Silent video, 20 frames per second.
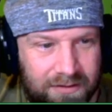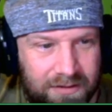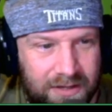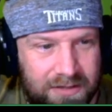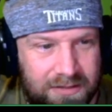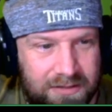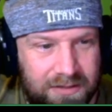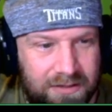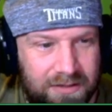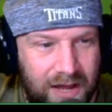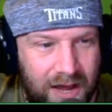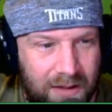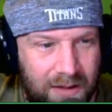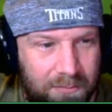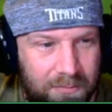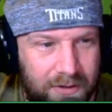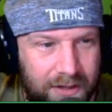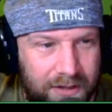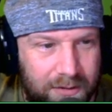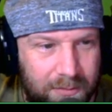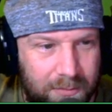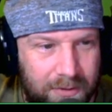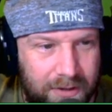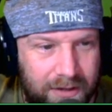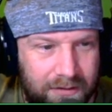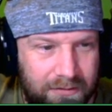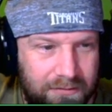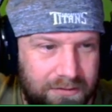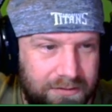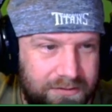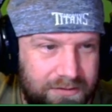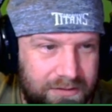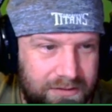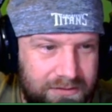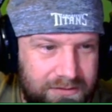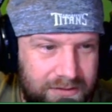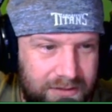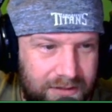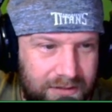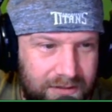They did not play the Bengals
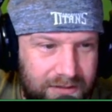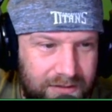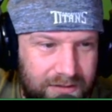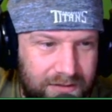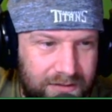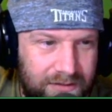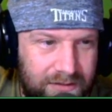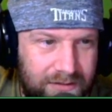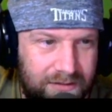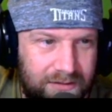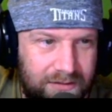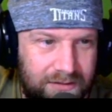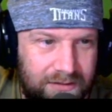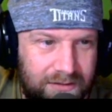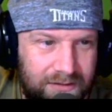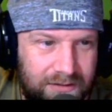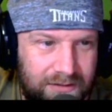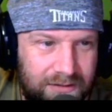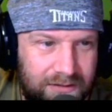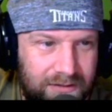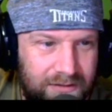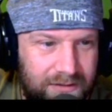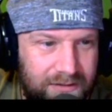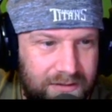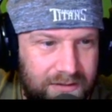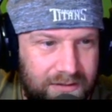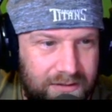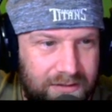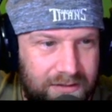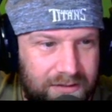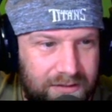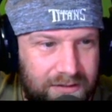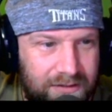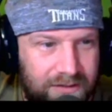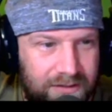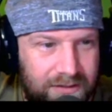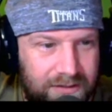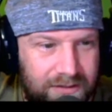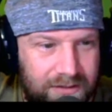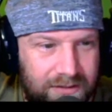this year. You
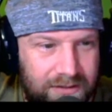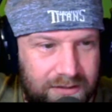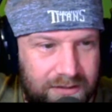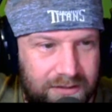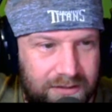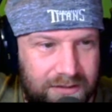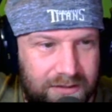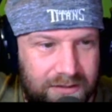know what?